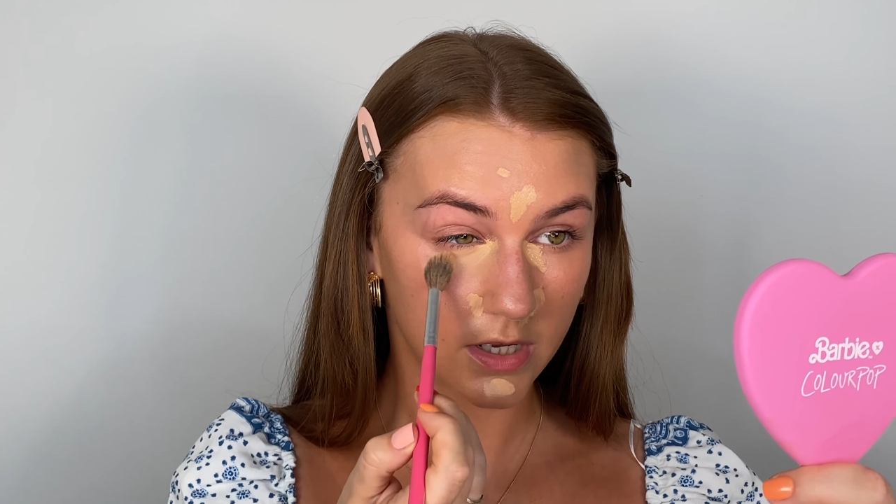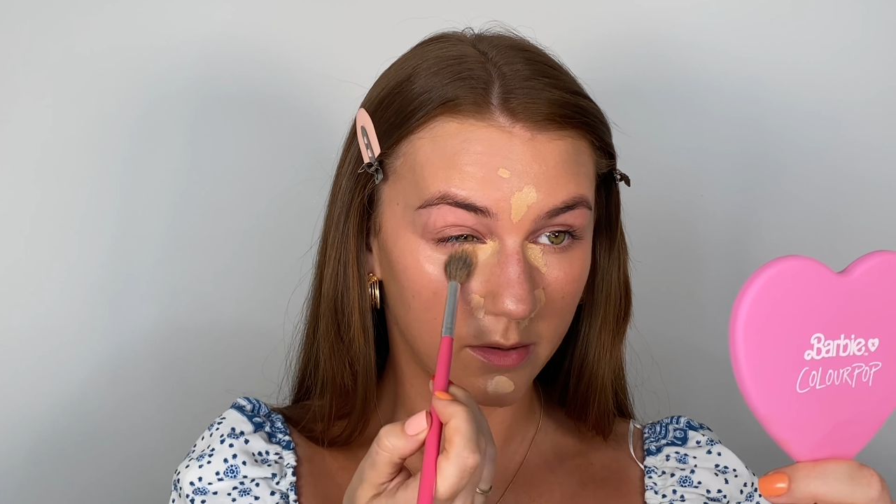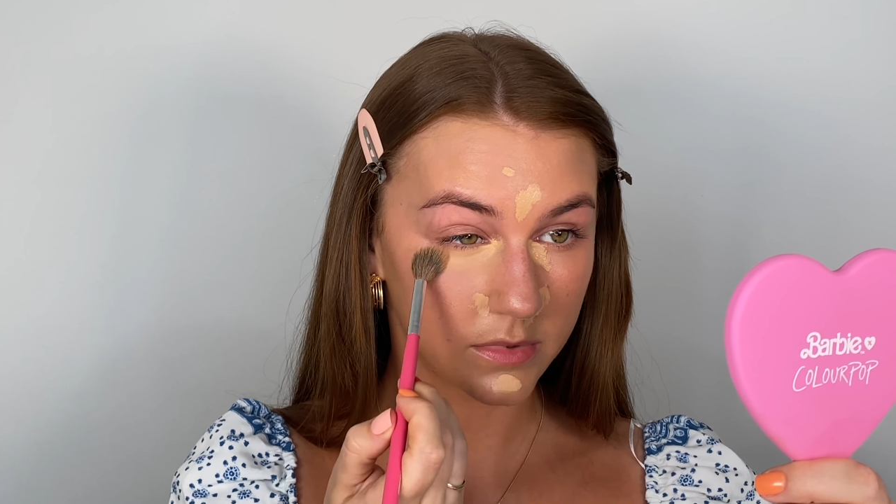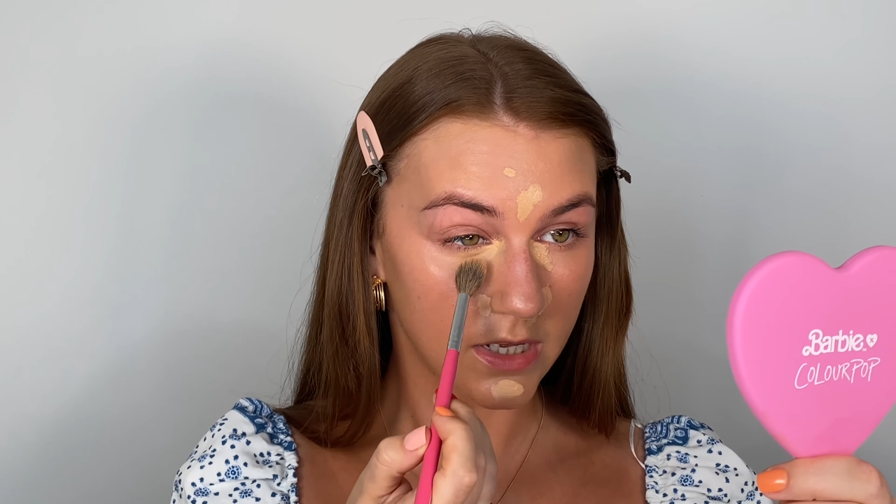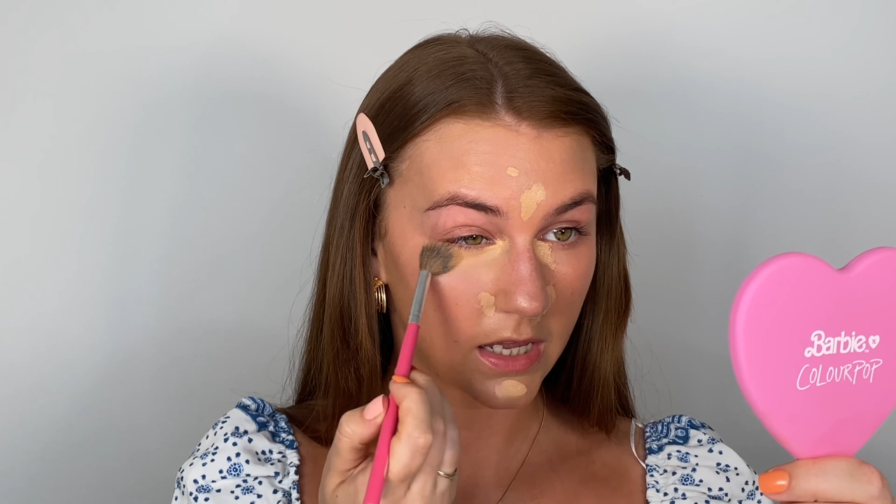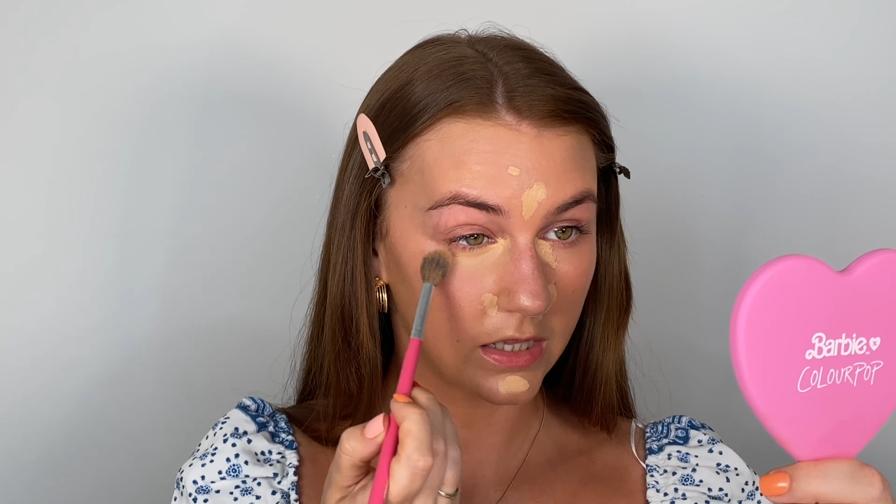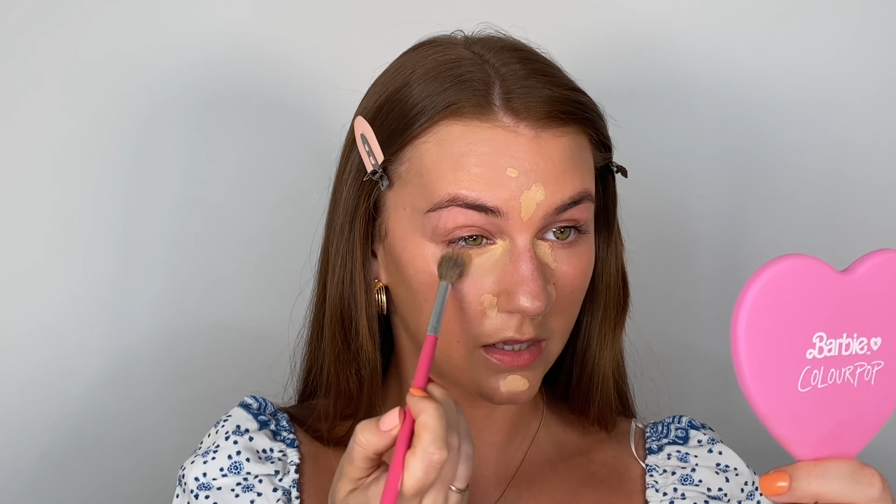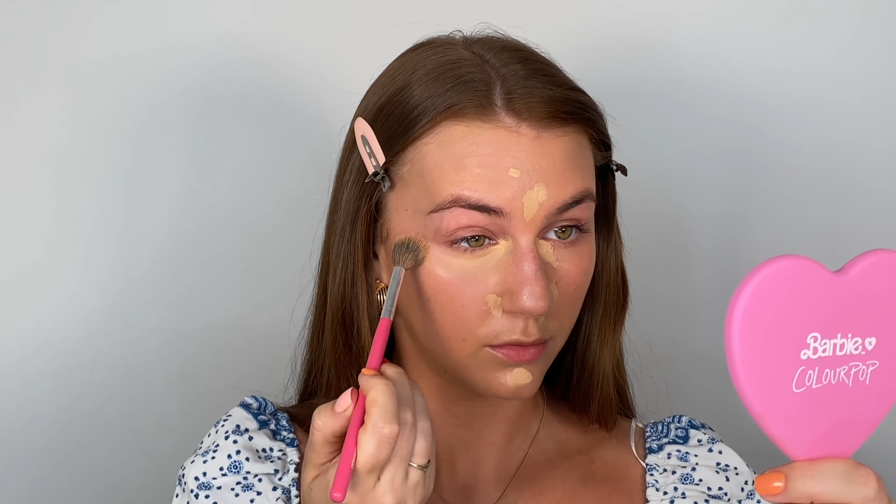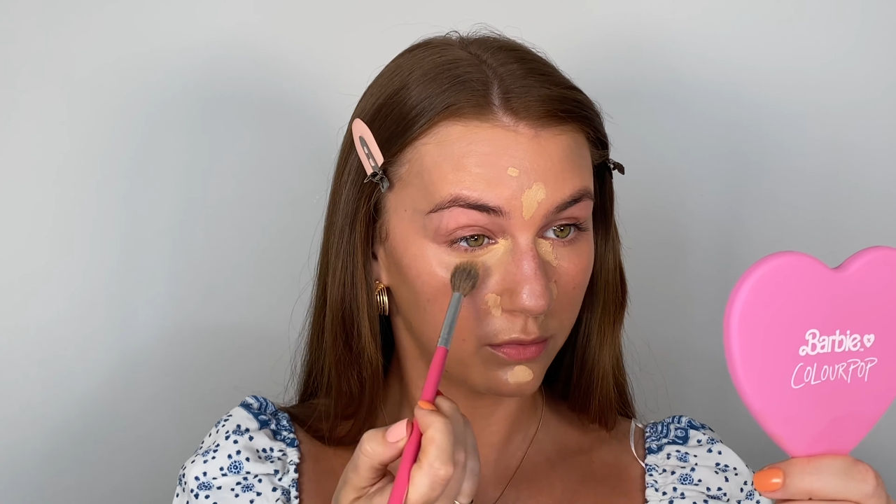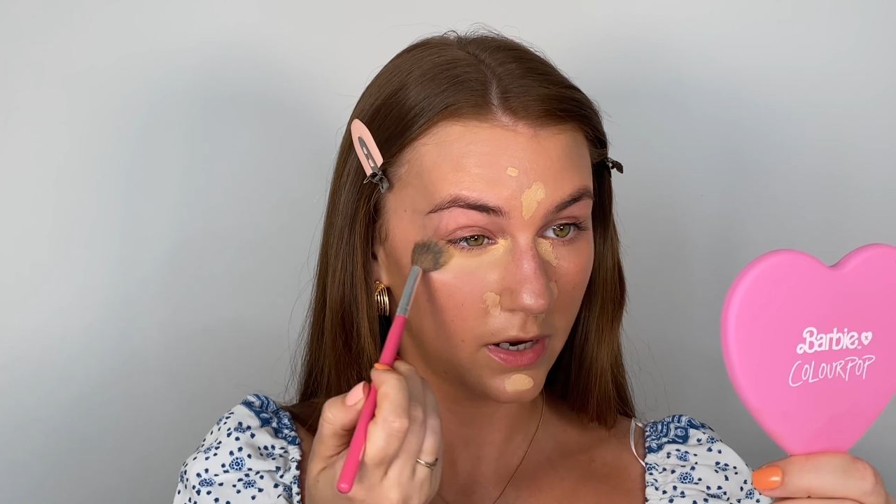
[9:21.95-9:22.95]
and I'm taking
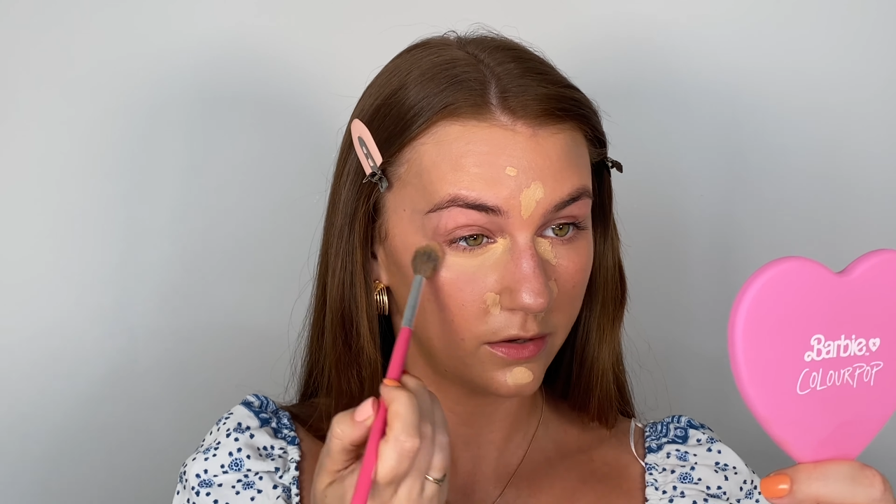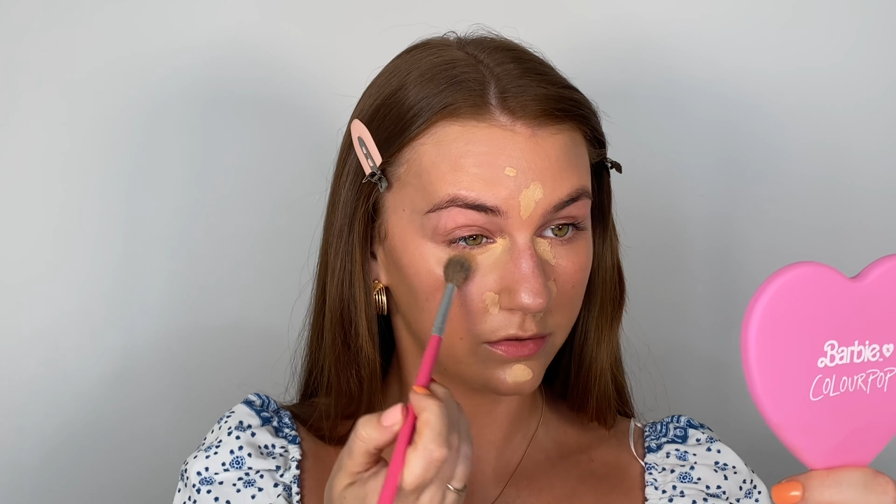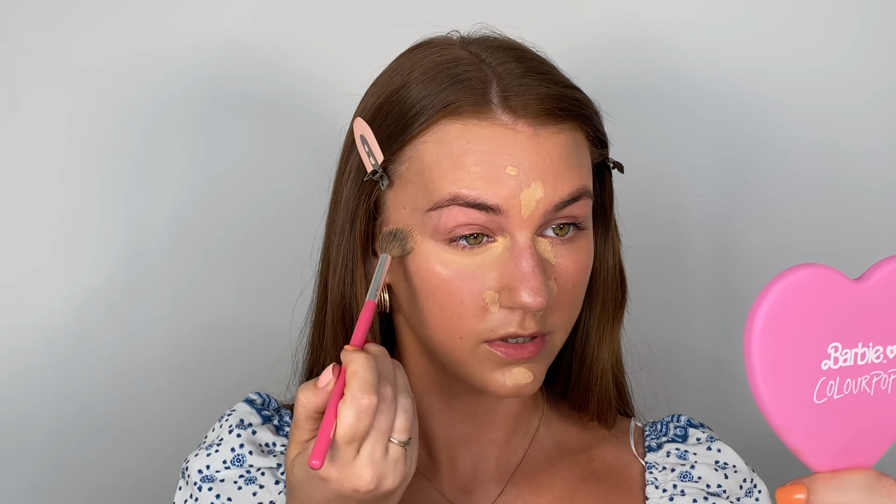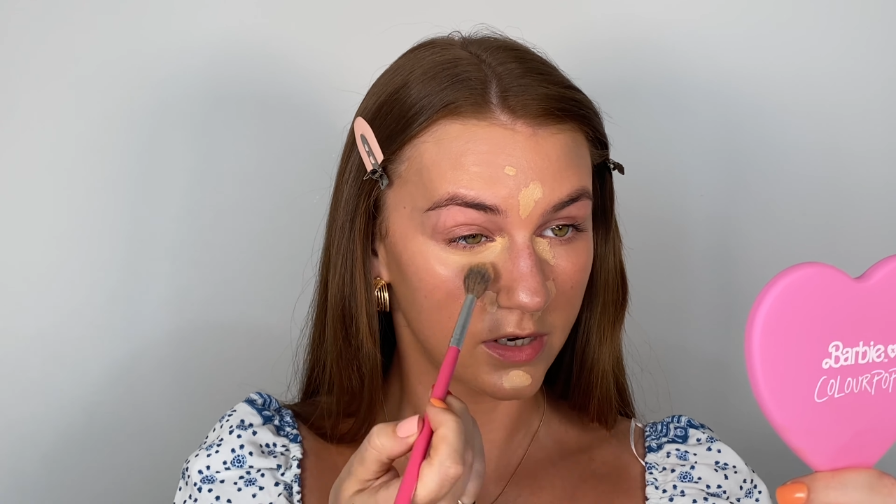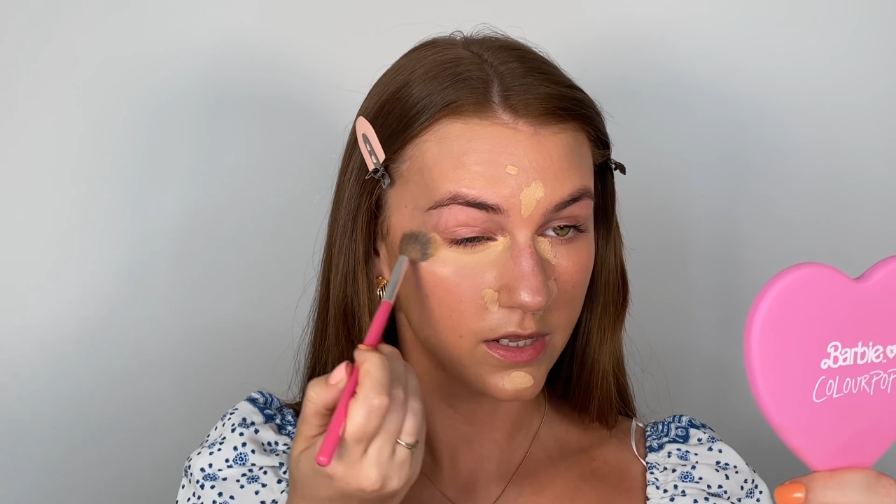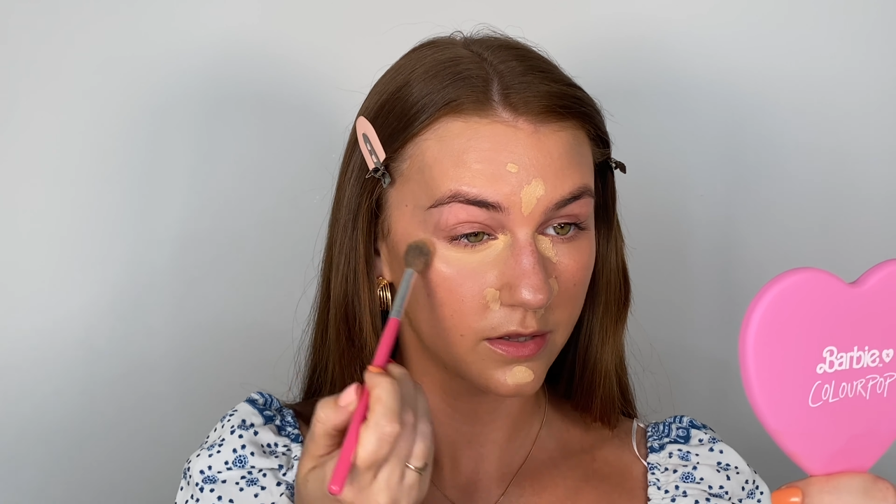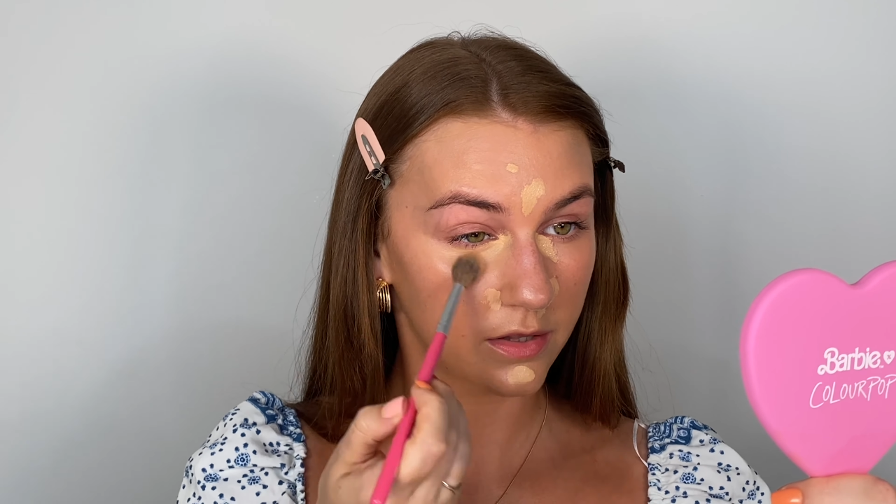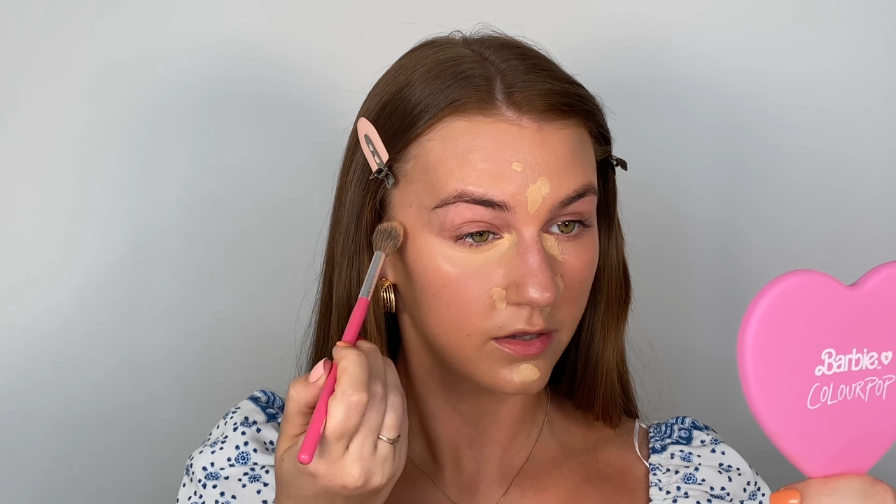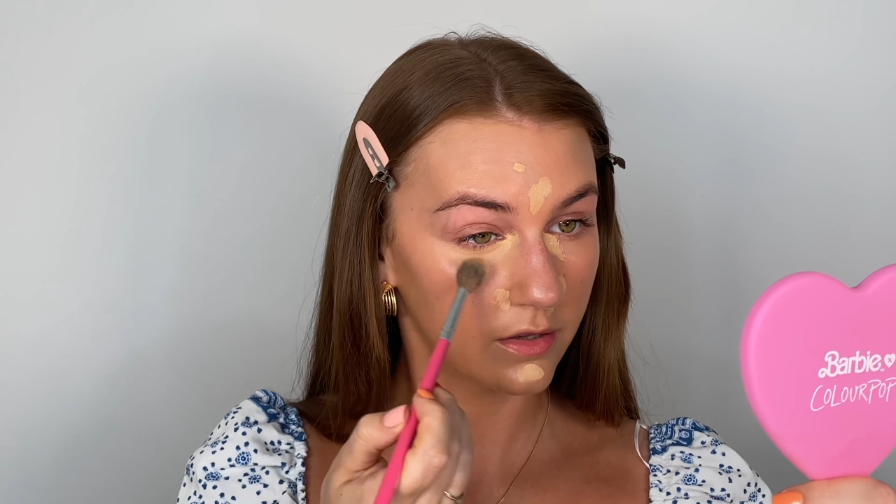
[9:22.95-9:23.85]
that right underneath